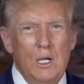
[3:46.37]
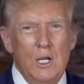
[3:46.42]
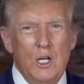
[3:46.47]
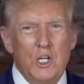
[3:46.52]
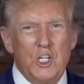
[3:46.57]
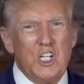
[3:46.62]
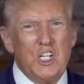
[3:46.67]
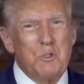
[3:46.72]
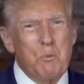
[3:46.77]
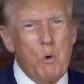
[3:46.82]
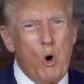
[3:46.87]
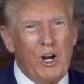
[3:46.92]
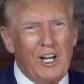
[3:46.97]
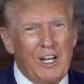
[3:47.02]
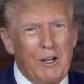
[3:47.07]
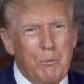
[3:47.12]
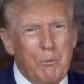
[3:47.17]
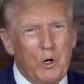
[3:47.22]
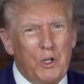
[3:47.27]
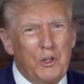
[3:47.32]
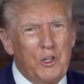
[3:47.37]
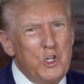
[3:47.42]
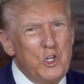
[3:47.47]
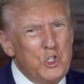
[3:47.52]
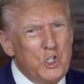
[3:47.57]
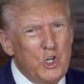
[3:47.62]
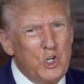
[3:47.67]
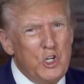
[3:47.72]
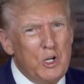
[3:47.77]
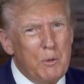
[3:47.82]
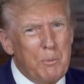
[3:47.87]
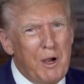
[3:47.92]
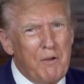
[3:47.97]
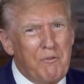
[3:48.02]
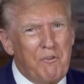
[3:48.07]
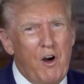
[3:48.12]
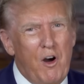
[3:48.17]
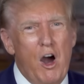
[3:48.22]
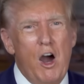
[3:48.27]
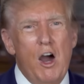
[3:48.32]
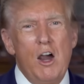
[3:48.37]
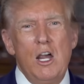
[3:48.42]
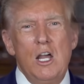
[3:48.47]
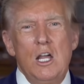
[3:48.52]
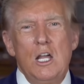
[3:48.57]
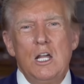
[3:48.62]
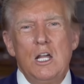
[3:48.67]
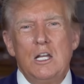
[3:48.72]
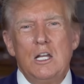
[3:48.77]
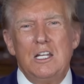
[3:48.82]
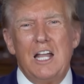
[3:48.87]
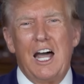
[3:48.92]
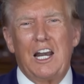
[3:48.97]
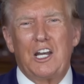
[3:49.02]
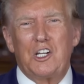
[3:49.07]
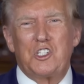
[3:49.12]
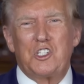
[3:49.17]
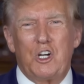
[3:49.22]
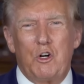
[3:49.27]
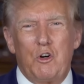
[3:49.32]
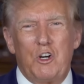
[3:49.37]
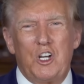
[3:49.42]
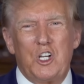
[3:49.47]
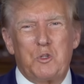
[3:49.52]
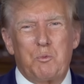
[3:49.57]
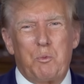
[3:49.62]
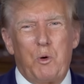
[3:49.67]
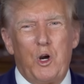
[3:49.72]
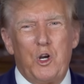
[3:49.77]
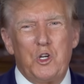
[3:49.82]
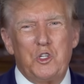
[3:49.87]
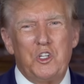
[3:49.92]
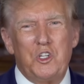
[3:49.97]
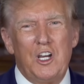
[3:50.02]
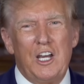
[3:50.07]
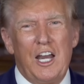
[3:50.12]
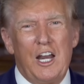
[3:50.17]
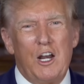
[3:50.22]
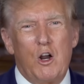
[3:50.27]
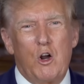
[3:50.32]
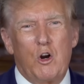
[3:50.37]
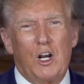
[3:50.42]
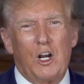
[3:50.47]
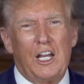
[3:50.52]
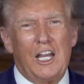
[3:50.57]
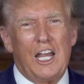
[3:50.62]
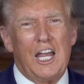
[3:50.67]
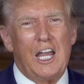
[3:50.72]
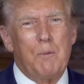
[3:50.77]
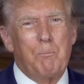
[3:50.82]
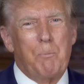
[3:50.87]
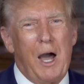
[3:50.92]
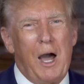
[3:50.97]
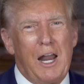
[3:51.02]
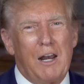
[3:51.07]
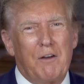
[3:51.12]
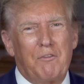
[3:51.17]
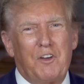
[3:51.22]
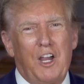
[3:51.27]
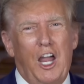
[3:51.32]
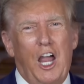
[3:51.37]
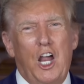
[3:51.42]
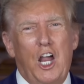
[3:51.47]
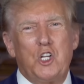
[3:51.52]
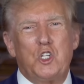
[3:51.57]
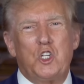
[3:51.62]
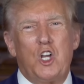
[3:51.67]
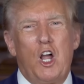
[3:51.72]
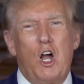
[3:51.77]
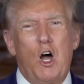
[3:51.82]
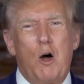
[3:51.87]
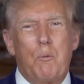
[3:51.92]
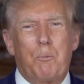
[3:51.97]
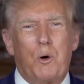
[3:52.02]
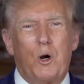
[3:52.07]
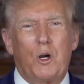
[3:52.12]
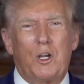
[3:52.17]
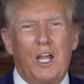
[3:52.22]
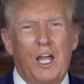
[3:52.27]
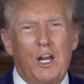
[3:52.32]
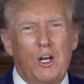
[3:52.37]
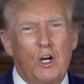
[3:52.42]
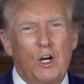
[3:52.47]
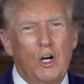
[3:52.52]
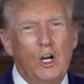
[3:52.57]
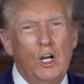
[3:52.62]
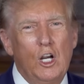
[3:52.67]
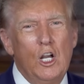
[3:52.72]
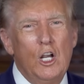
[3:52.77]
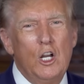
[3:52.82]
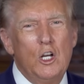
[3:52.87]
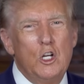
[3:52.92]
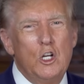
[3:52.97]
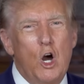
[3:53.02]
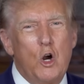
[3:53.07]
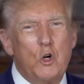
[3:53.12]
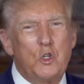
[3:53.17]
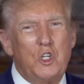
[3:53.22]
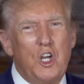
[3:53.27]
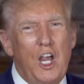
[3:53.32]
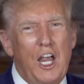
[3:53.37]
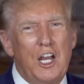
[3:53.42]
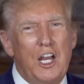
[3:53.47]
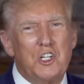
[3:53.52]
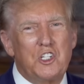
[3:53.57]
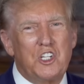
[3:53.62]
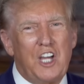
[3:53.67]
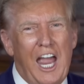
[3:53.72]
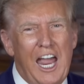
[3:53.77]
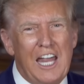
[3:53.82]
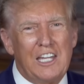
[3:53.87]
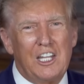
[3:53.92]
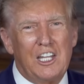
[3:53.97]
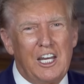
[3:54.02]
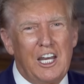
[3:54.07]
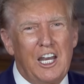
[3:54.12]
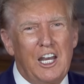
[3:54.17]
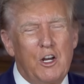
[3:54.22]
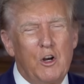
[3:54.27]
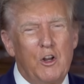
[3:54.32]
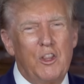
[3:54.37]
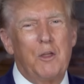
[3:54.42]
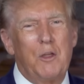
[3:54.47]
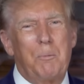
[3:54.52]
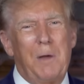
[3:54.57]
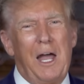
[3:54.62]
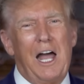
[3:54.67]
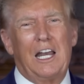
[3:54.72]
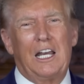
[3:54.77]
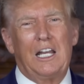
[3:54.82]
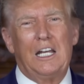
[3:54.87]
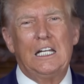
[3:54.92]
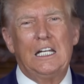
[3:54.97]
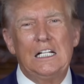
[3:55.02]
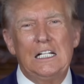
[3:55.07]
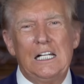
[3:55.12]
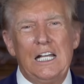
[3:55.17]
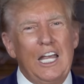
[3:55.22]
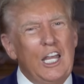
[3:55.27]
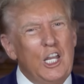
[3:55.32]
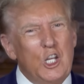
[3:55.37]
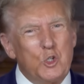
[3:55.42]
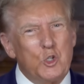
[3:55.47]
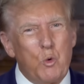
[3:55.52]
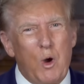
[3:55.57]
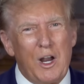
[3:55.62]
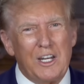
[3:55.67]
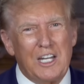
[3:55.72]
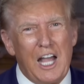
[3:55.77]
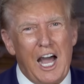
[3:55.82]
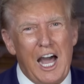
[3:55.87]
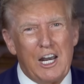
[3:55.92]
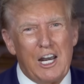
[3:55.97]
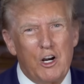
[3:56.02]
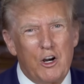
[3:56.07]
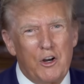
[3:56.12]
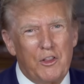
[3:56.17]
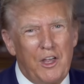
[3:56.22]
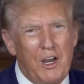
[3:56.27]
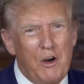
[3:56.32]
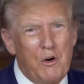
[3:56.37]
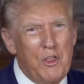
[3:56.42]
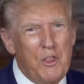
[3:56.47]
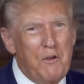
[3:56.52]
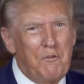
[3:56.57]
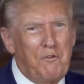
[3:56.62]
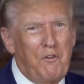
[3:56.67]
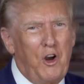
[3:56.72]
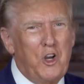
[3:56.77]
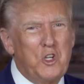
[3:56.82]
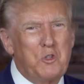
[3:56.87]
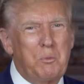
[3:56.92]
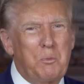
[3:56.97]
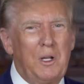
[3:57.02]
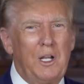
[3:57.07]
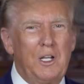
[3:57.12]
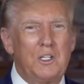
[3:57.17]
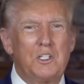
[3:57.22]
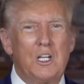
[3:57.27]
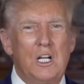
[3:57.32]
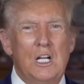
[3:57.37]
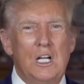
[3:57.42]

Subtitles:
She's more liberal than Jr. by far, not a serious person, and only a pot of cash to help her get her no chance candidate on the ballot is what got her there in the first place.